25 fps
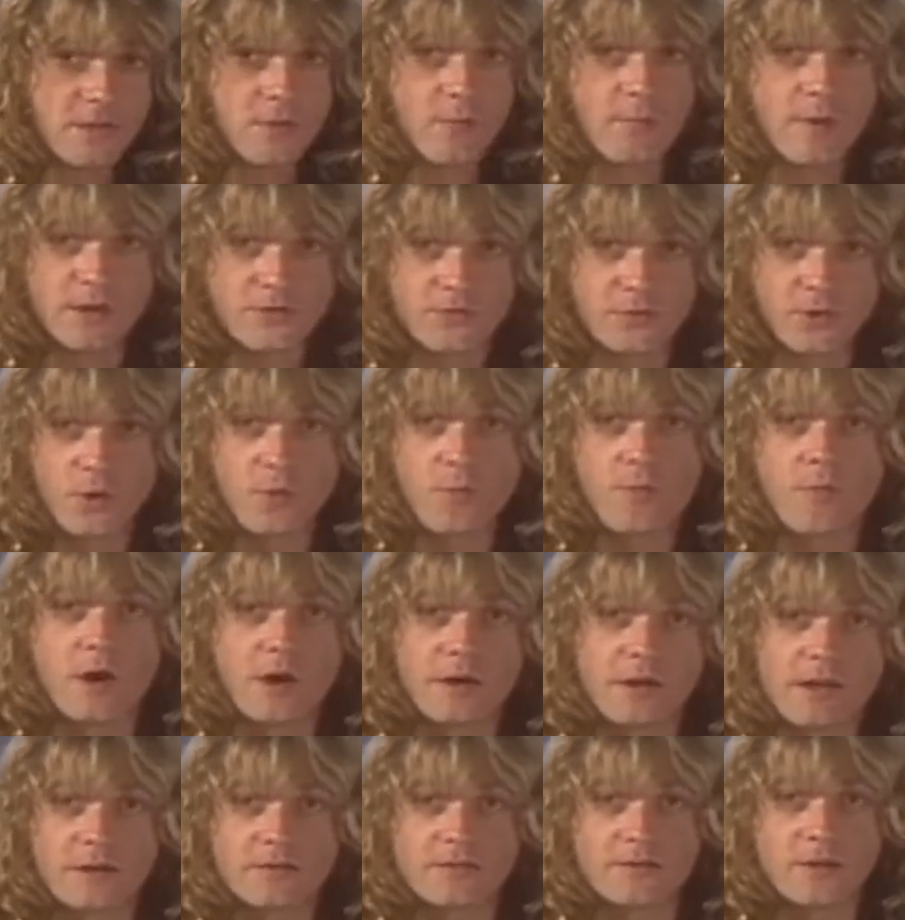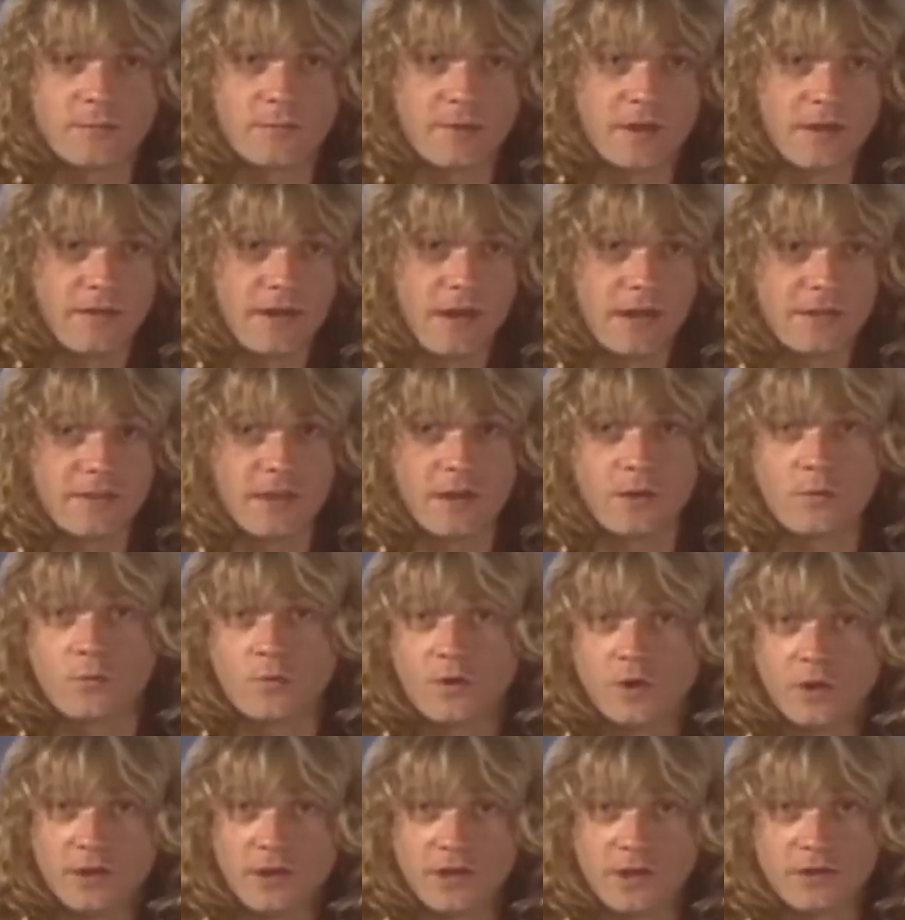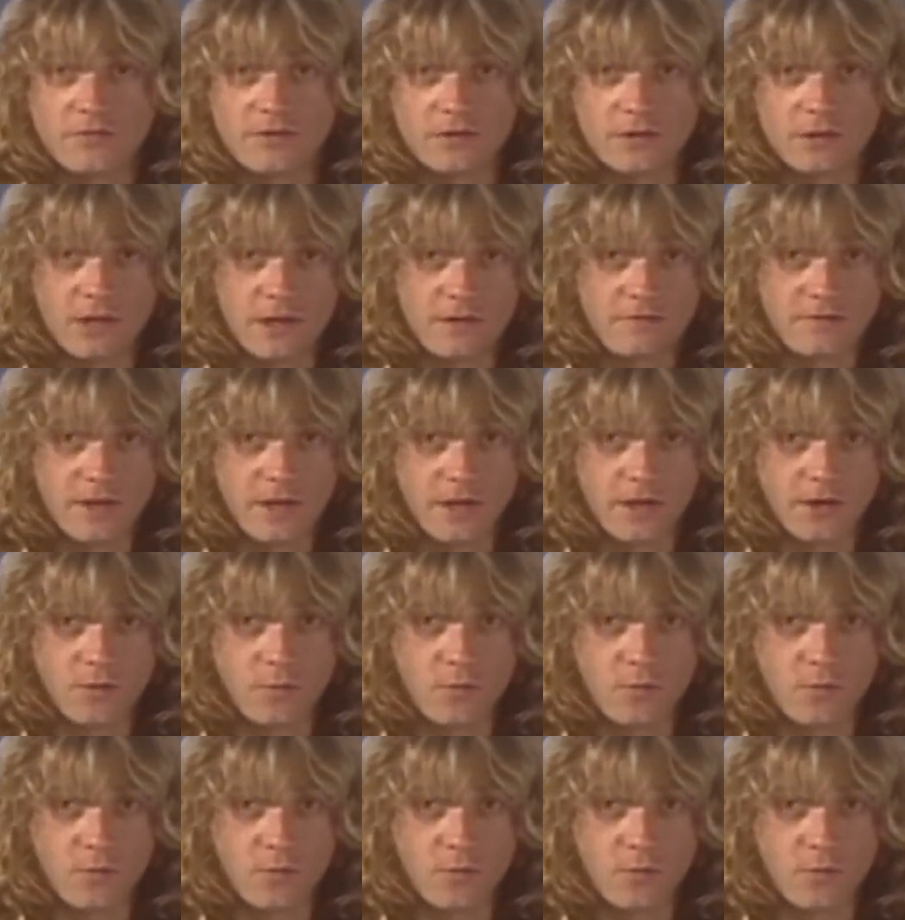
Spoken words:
the metronome markings up on that, that'll really give your left hand a